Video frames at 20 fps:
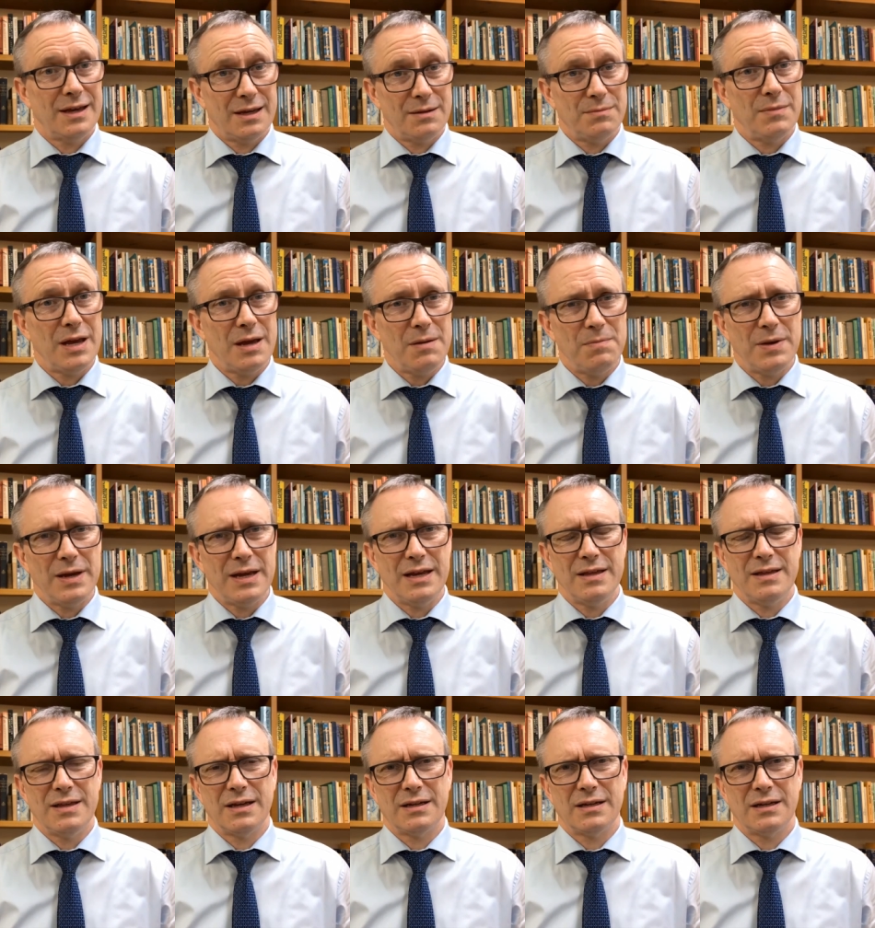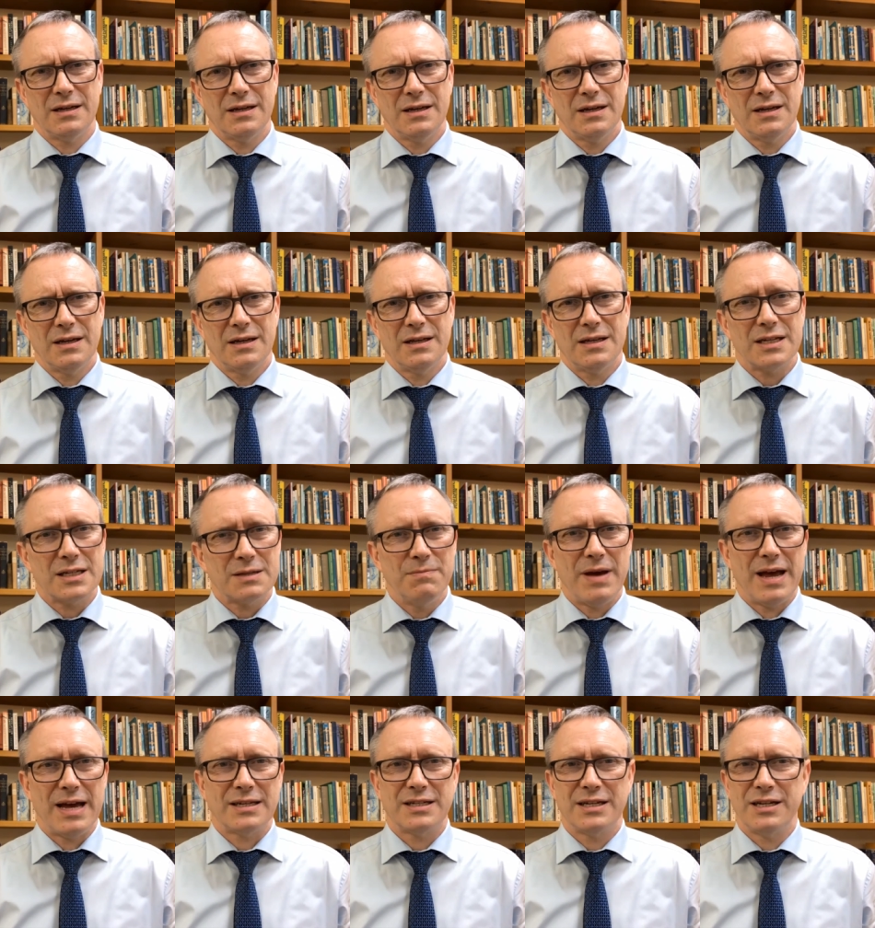It may be that this
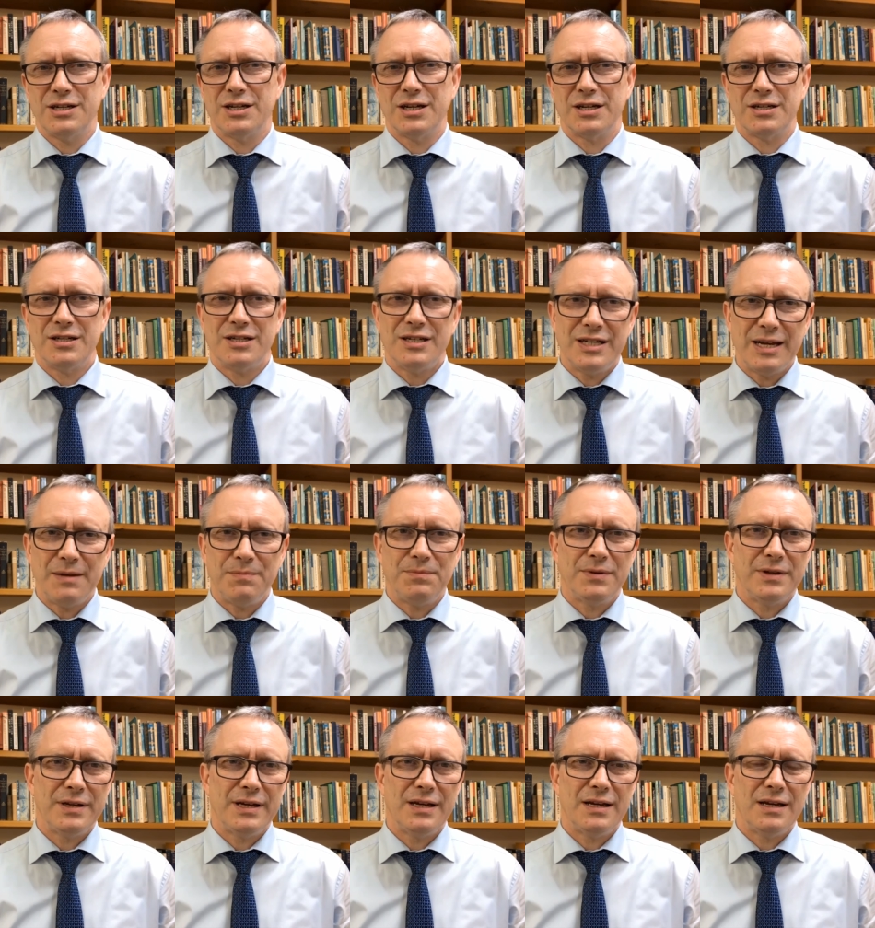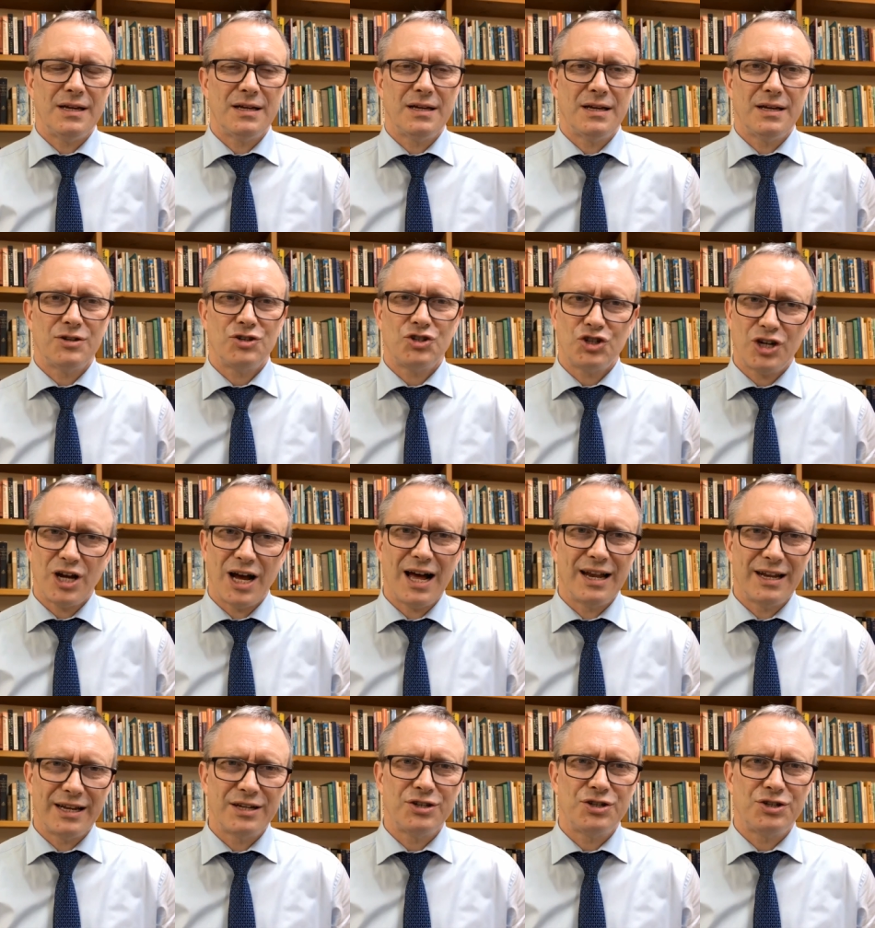message has deeply
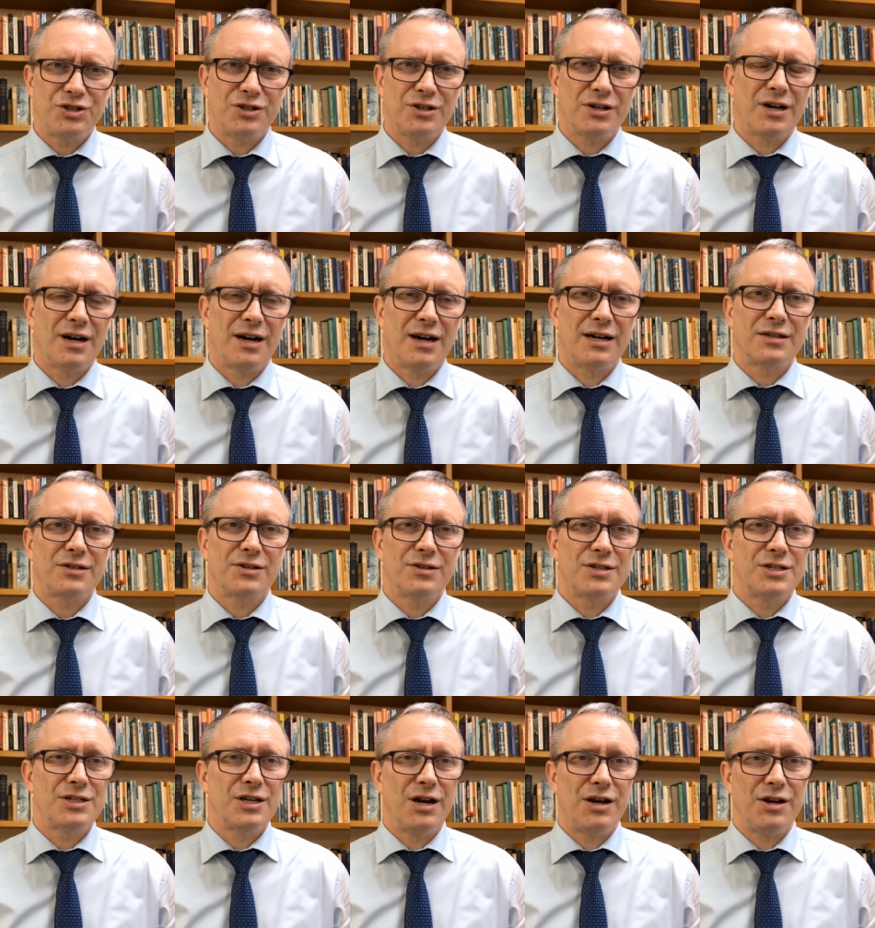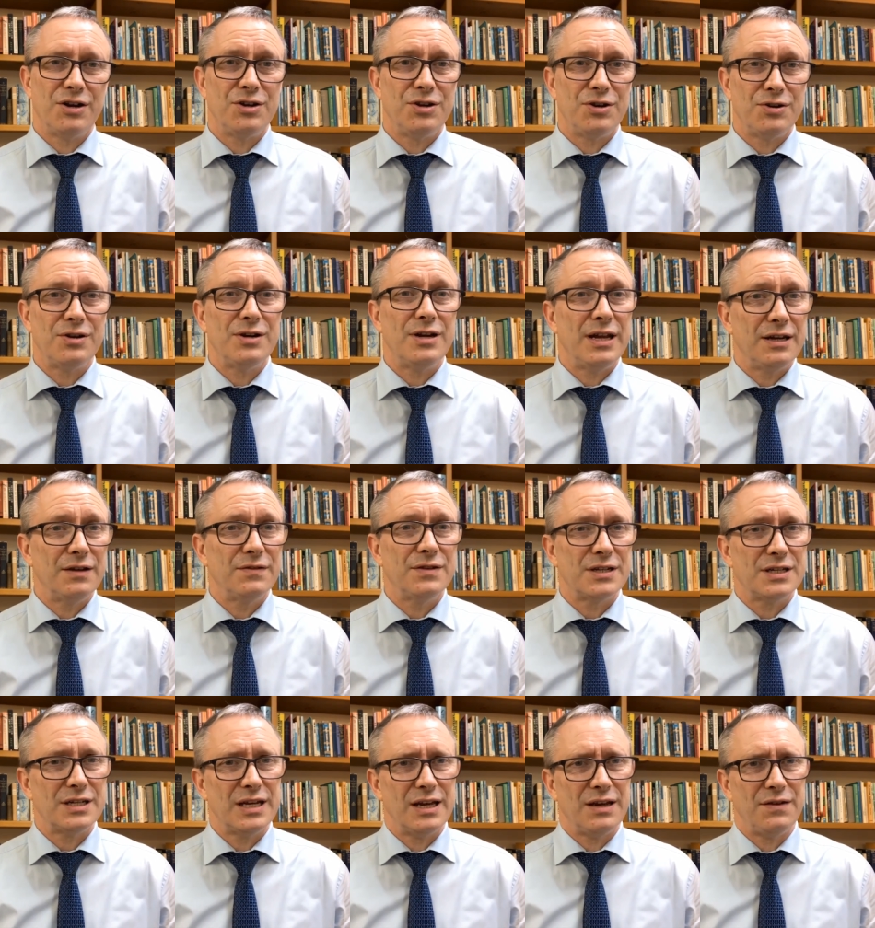challenged your heart concerning your need of
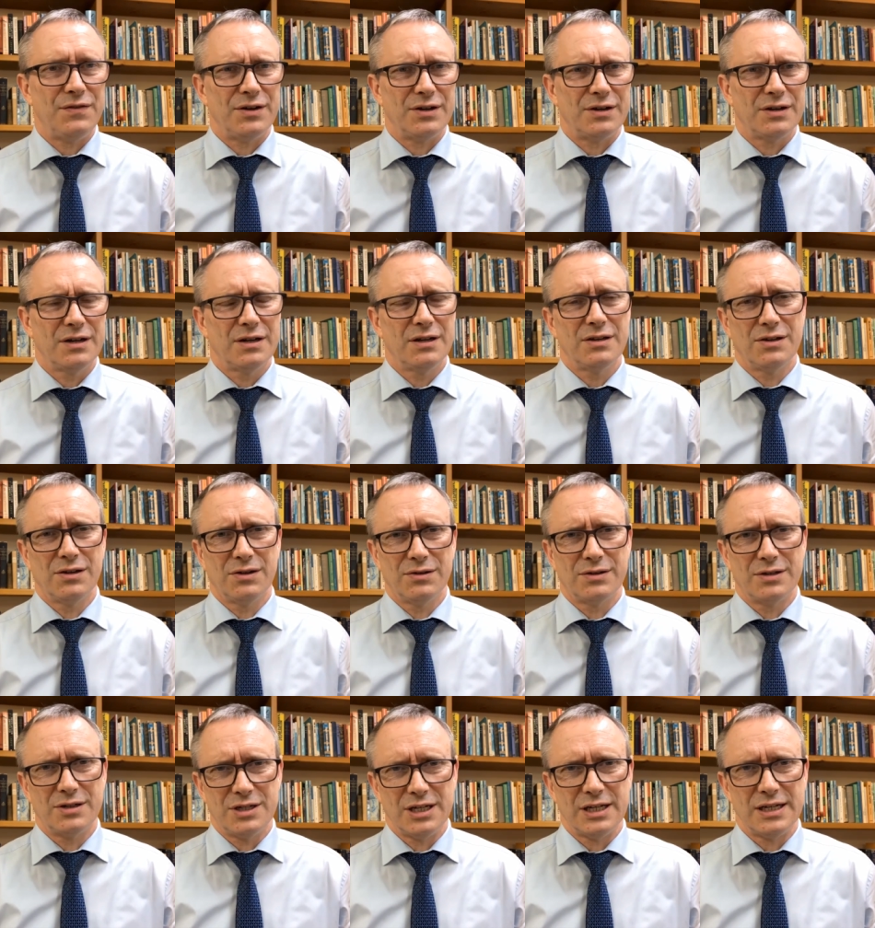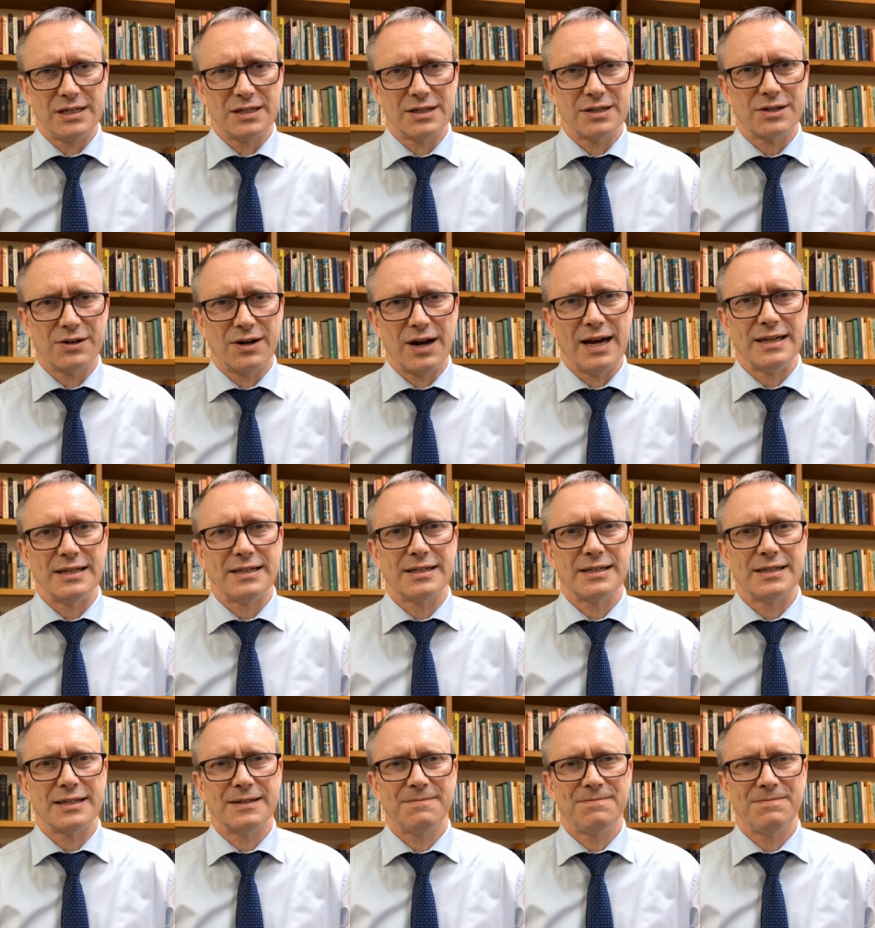the Saviour, the Lord Jesus
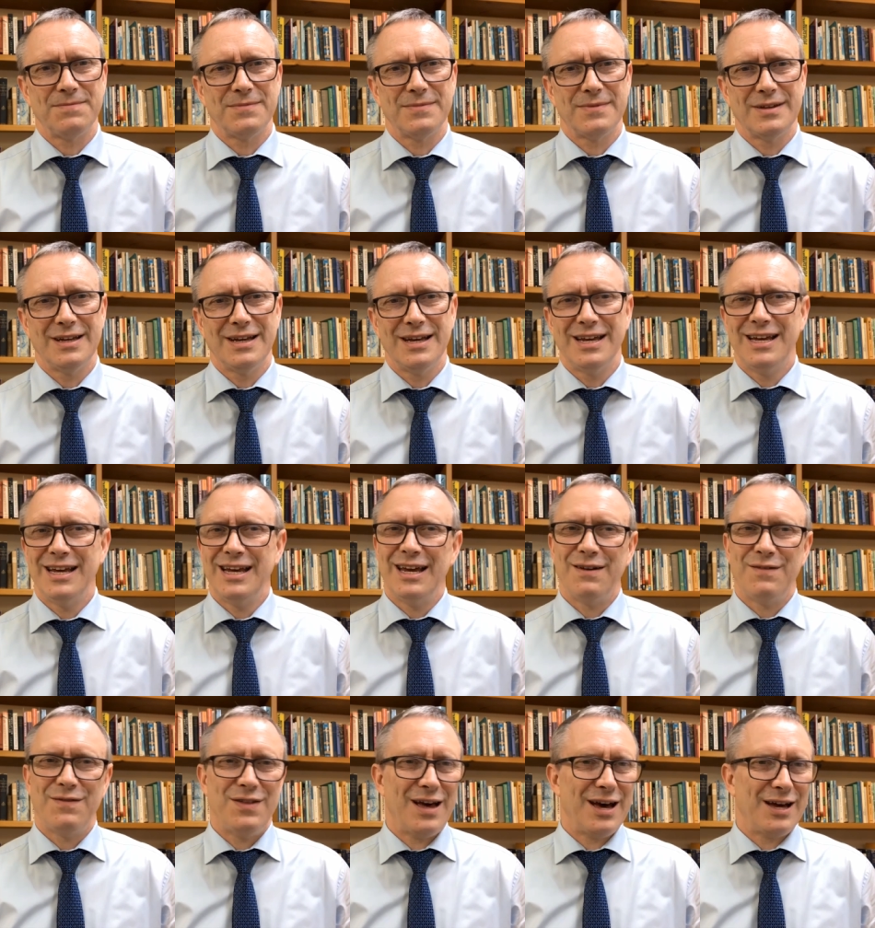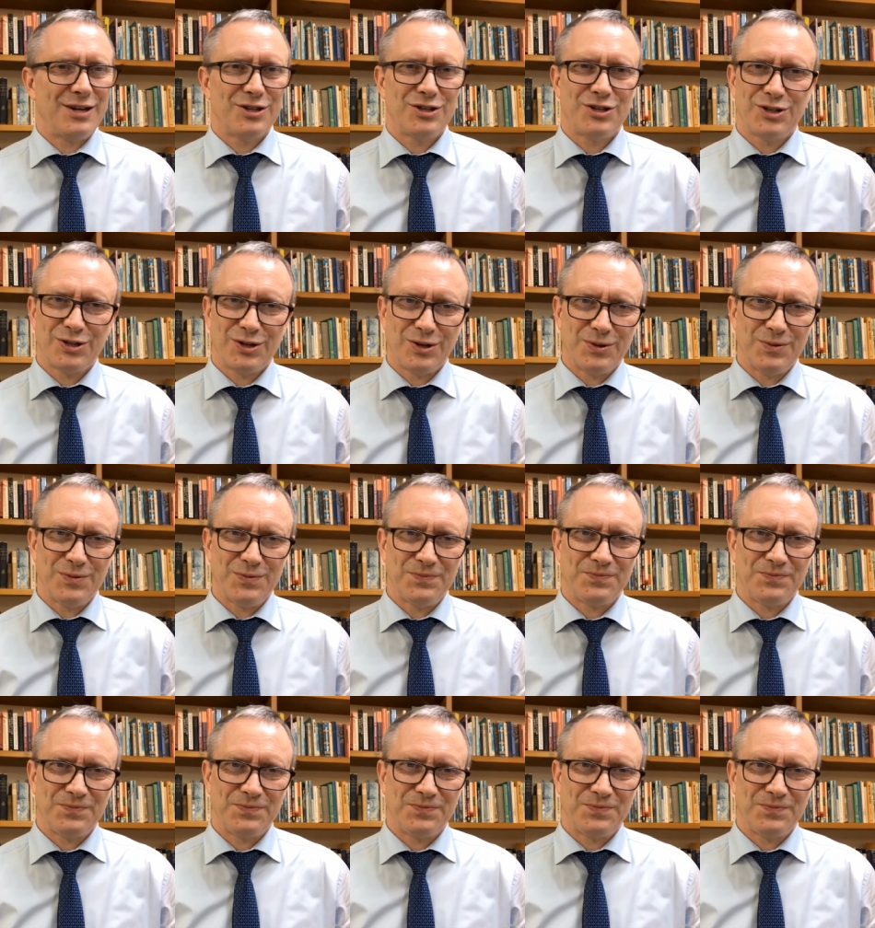Christ. If that is so,